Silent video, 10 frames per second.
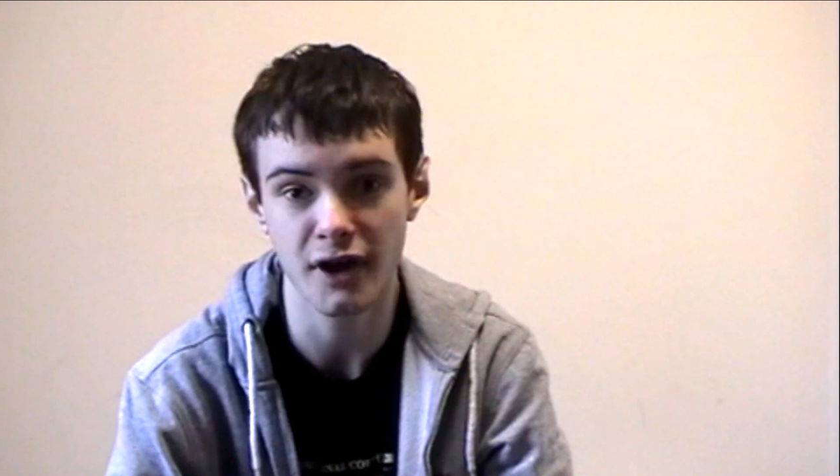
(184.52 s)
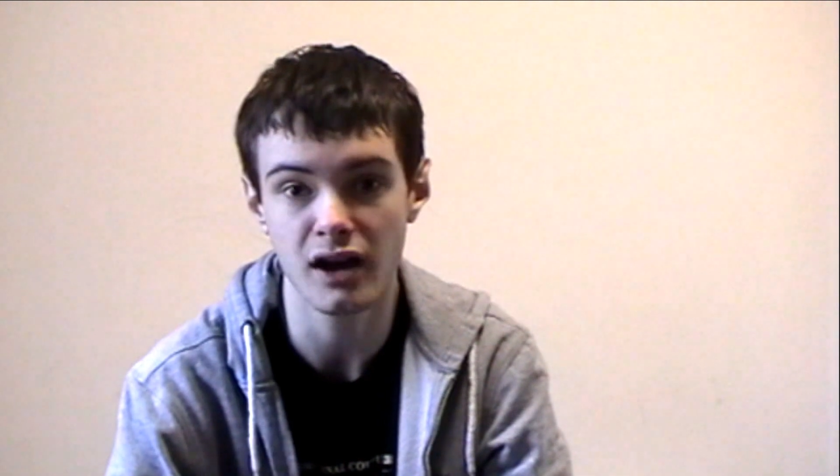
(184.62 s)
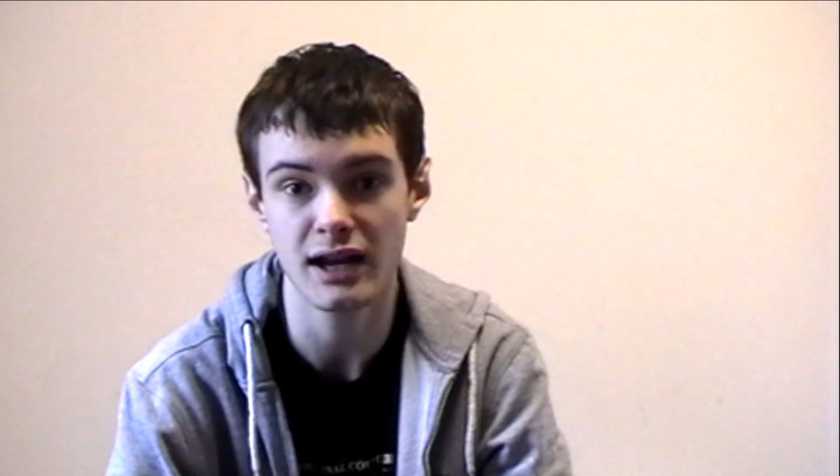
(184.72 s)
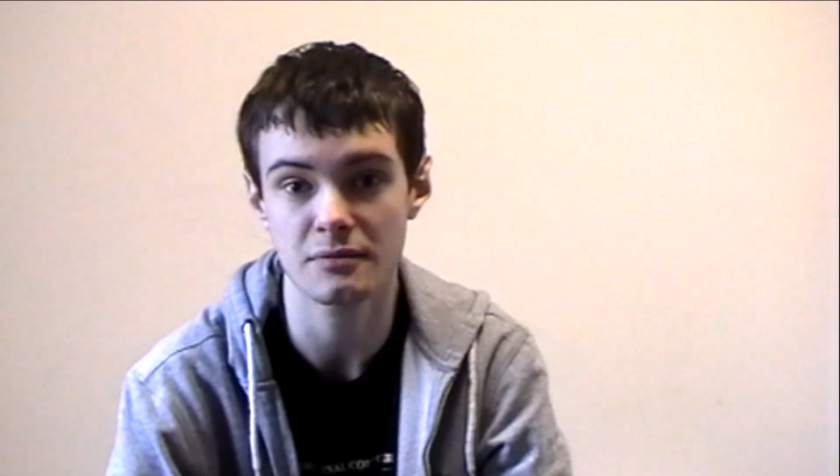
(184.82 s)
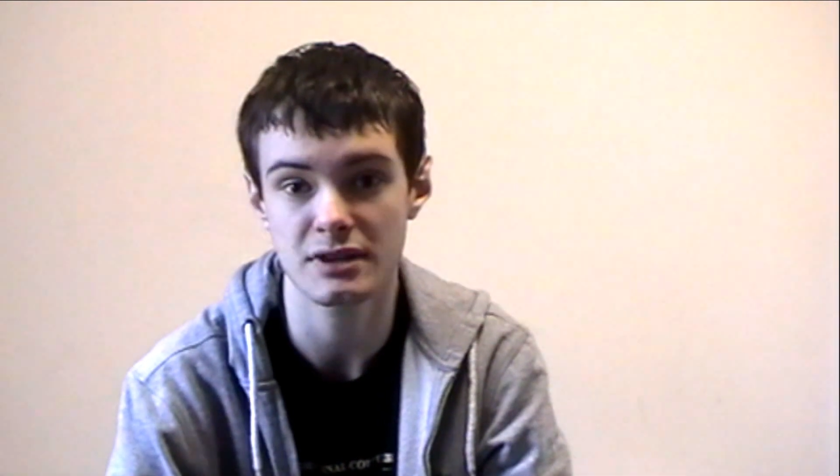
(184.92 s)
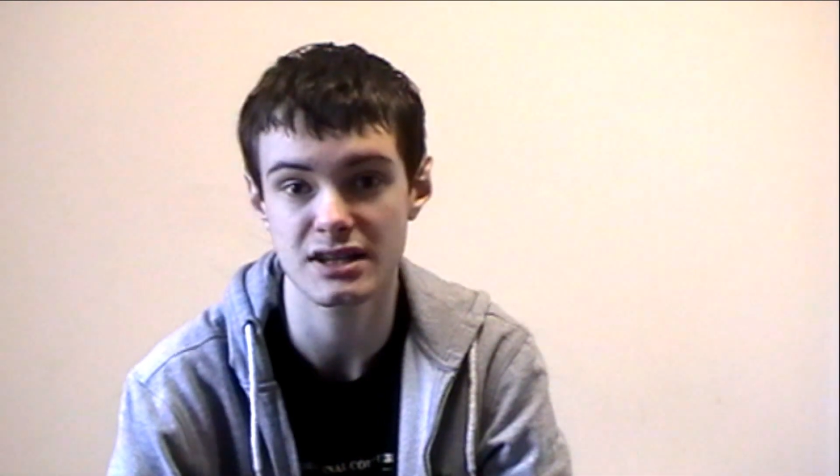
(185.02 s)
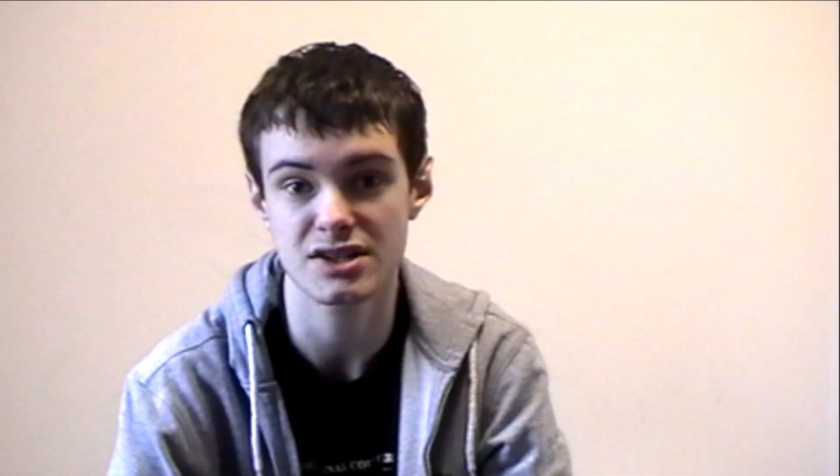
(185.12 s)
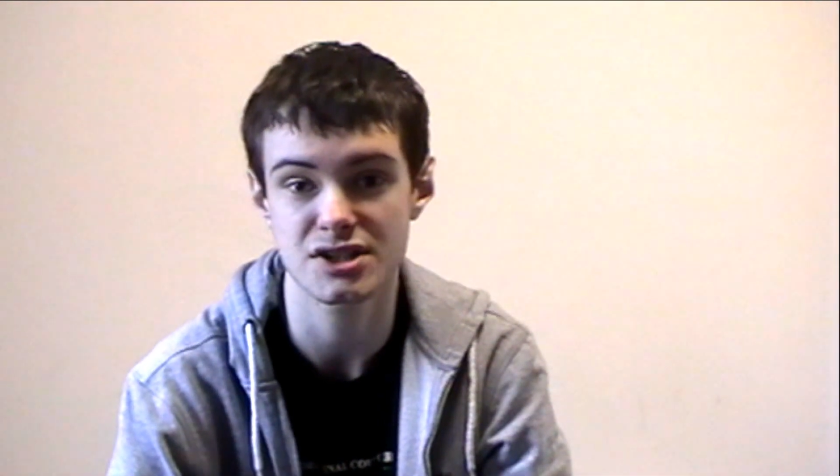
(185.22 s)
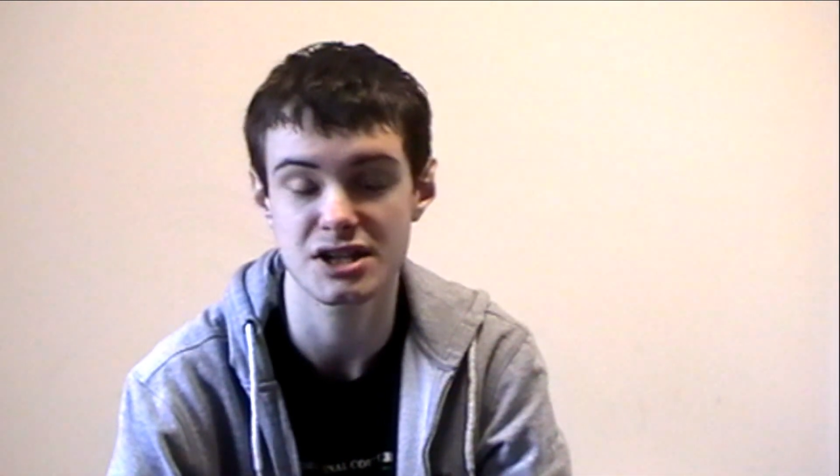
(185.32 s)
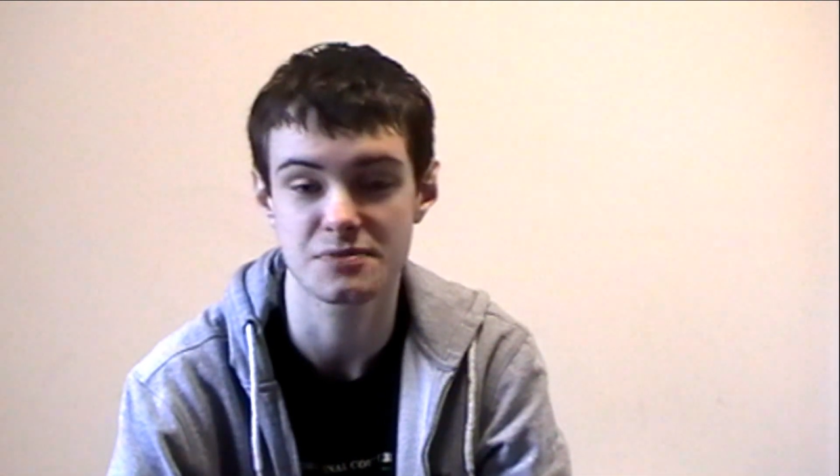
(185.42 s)
time in
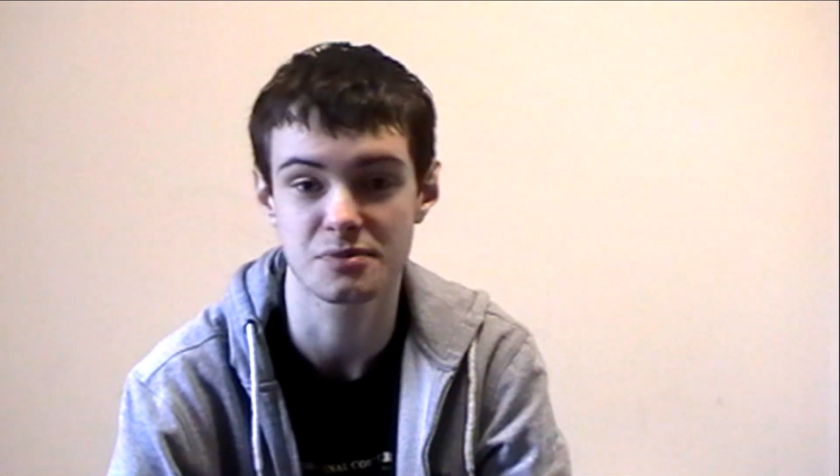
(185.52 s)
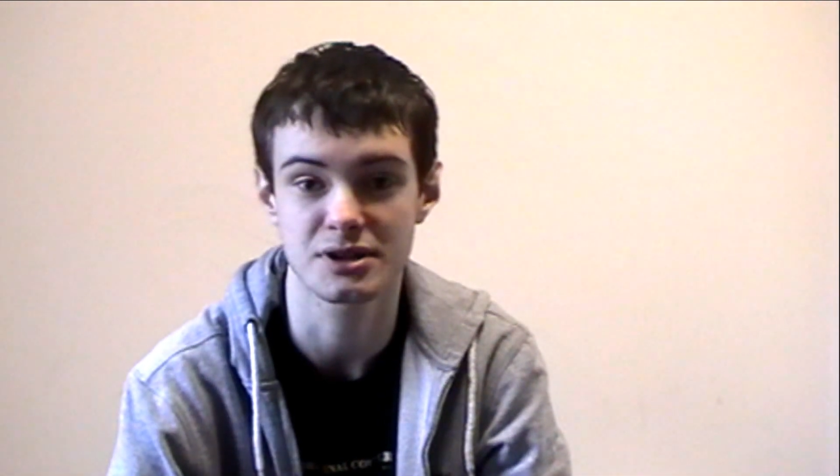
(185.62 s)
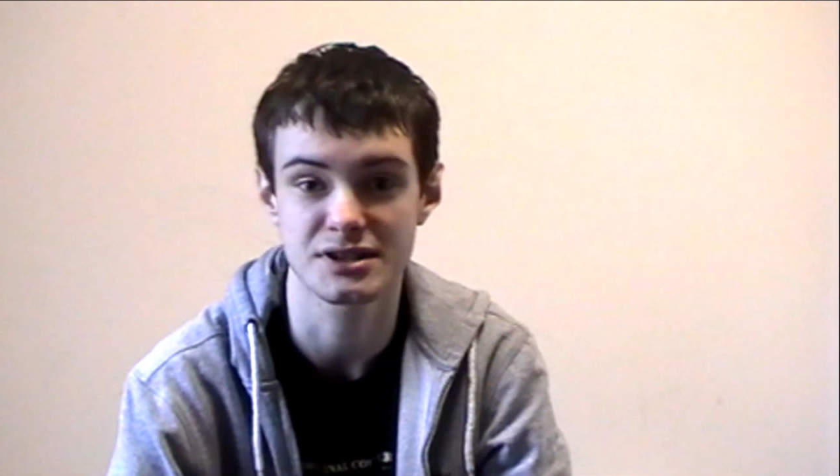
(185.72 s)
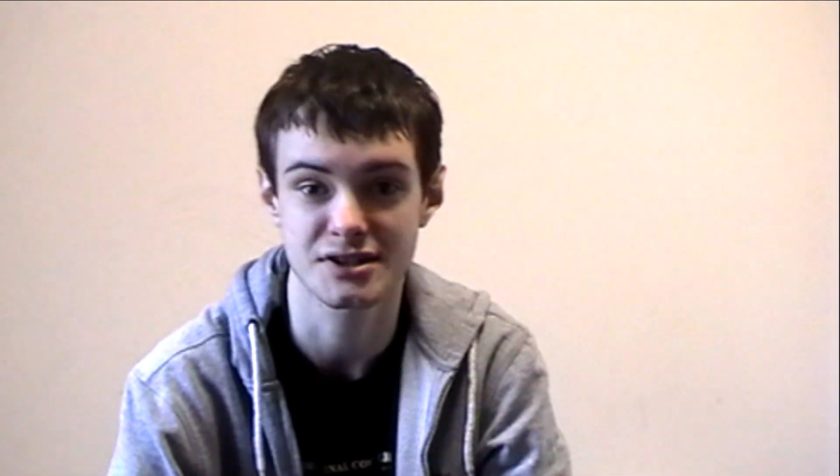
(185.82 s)
this year's Britain's